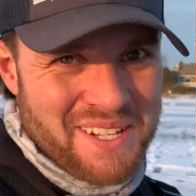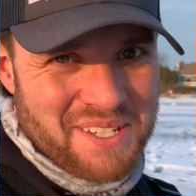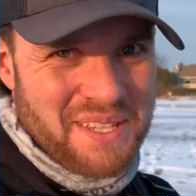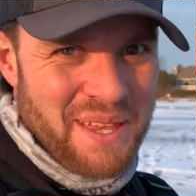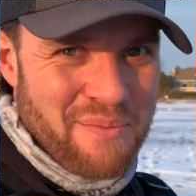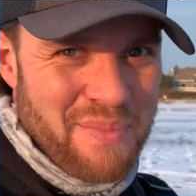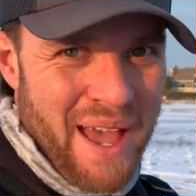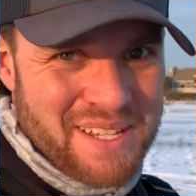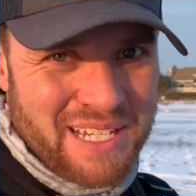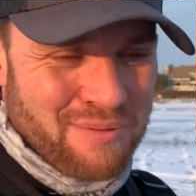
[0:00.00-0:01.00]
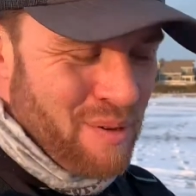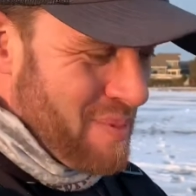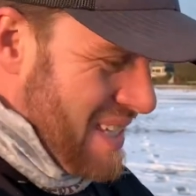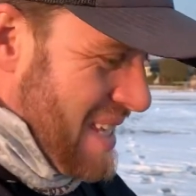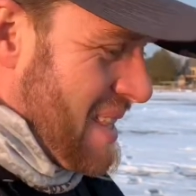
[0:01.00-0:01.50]
see that bass come up
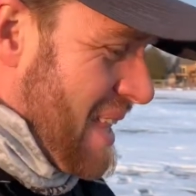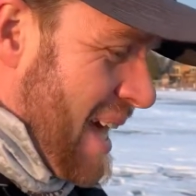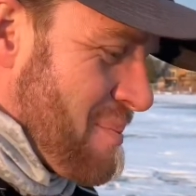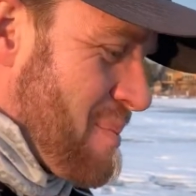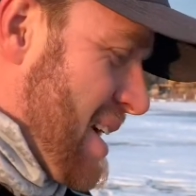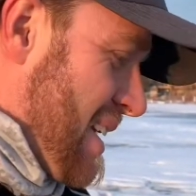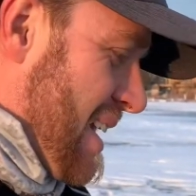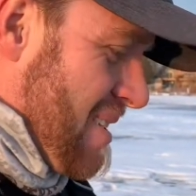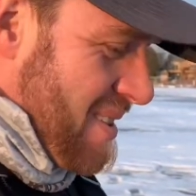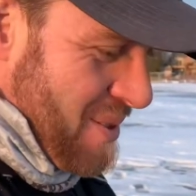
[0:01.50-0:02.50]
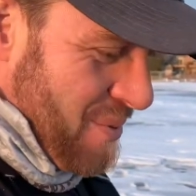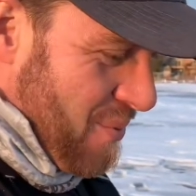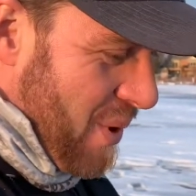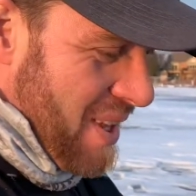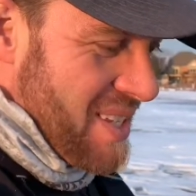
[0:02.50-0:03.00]
and eat that bait?
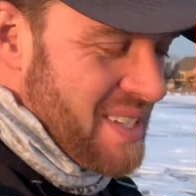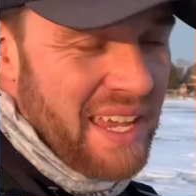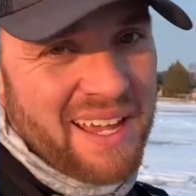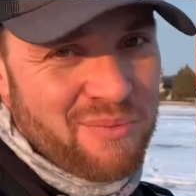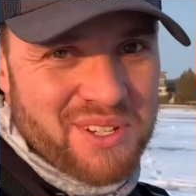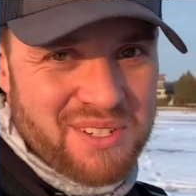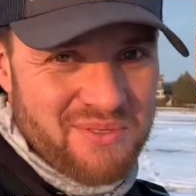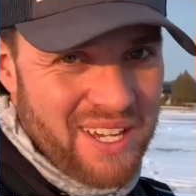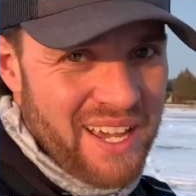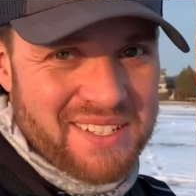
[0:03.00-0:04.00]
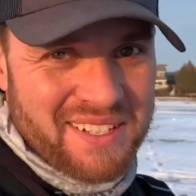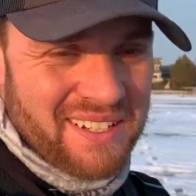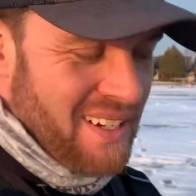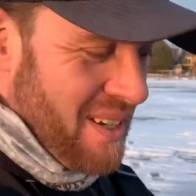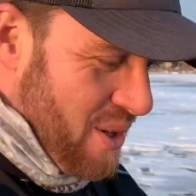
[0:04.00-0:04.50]
One of these cameras, if you guys
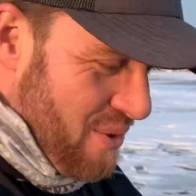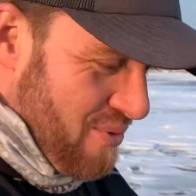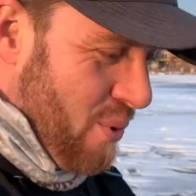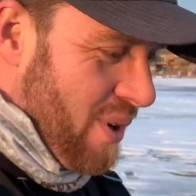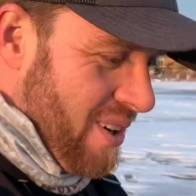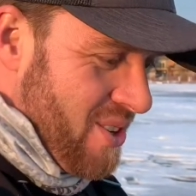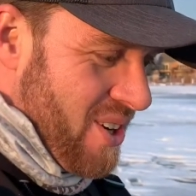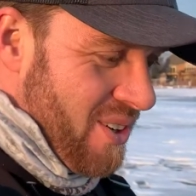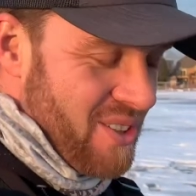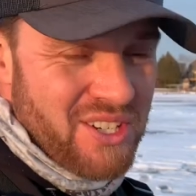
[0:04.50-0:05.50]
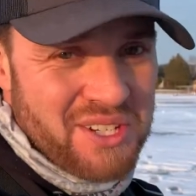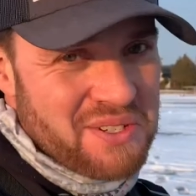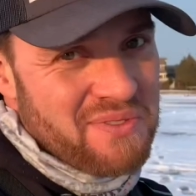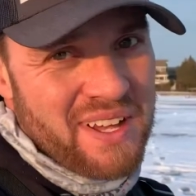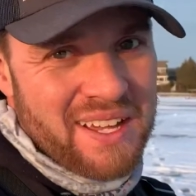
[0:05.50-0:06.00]
can afford it or
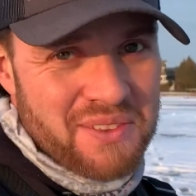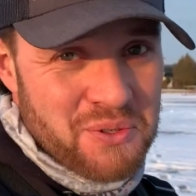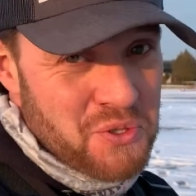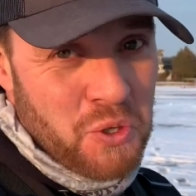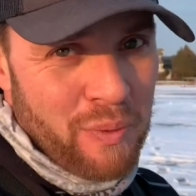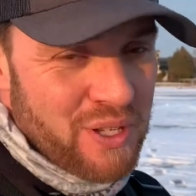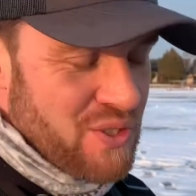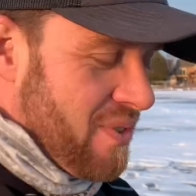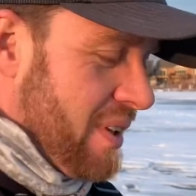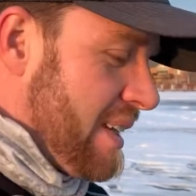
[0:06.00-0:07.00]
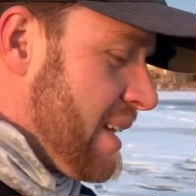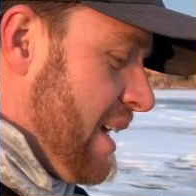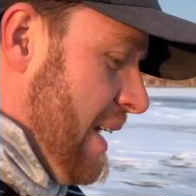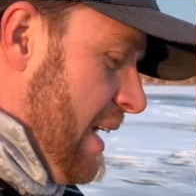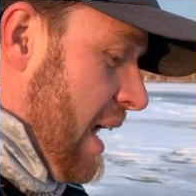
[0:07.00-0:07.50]
justify it, they're so much fun.
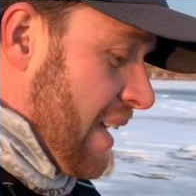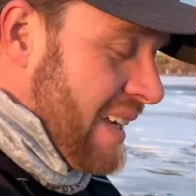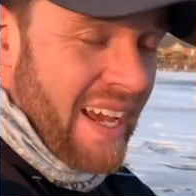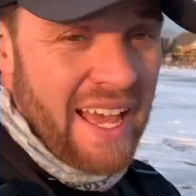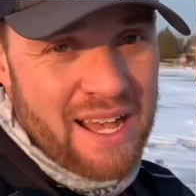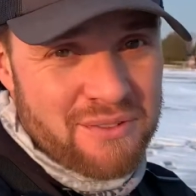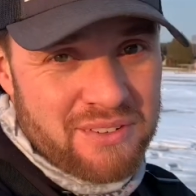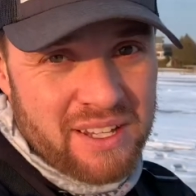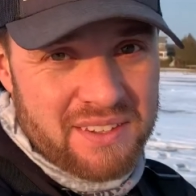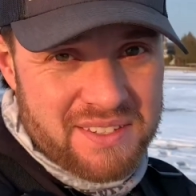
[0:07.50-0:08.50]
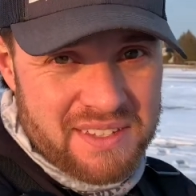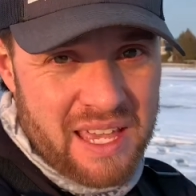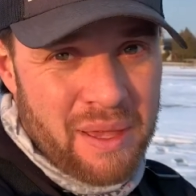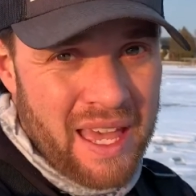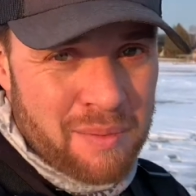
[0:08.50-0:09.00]
Again, I have the
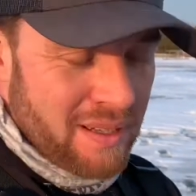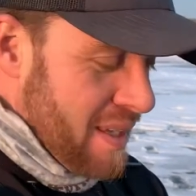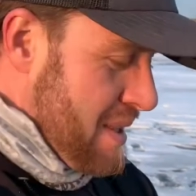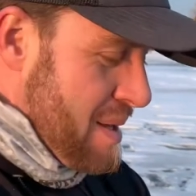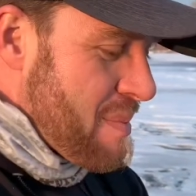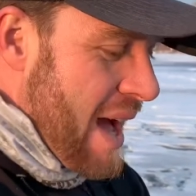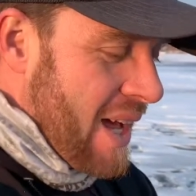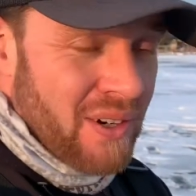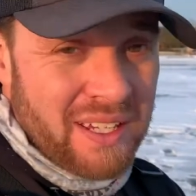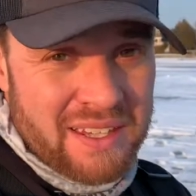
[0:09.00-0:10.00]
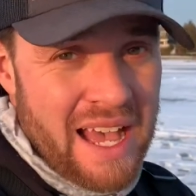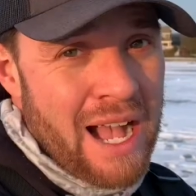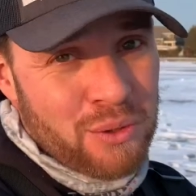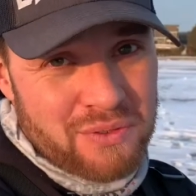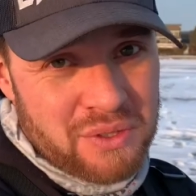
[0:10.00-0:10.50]
same amp lithium battery in the
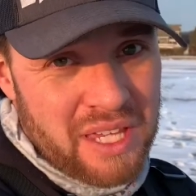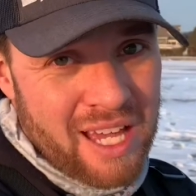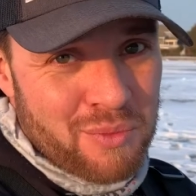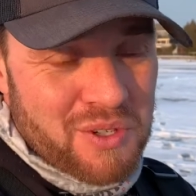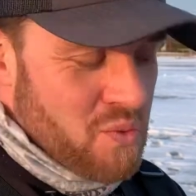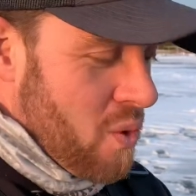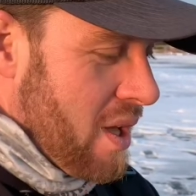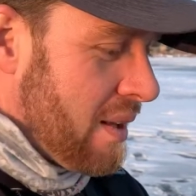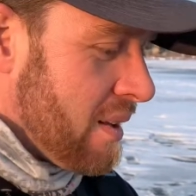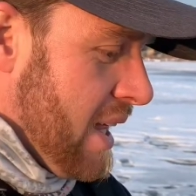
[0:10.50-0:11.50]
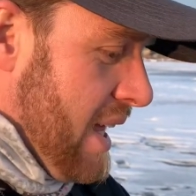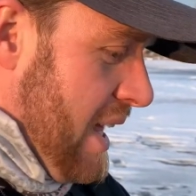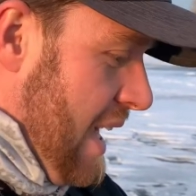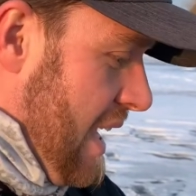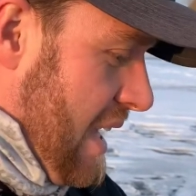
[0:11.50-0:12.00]
AquaView camera as well.
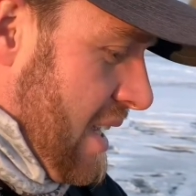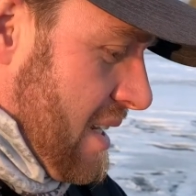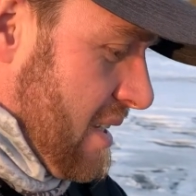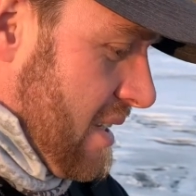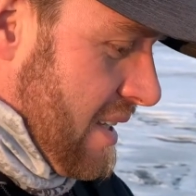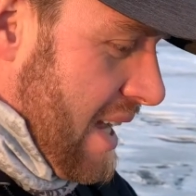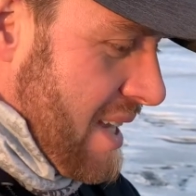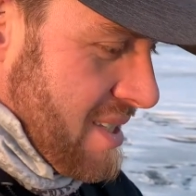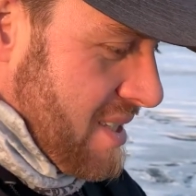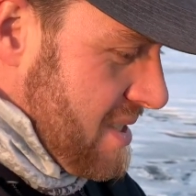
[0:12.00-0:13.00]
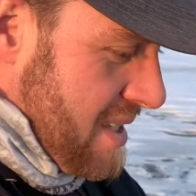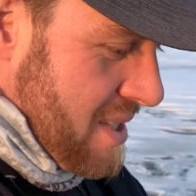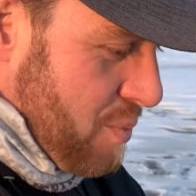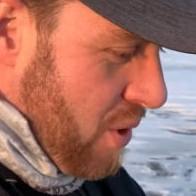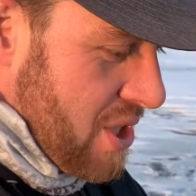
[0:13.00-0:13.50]
And guys, it's pretty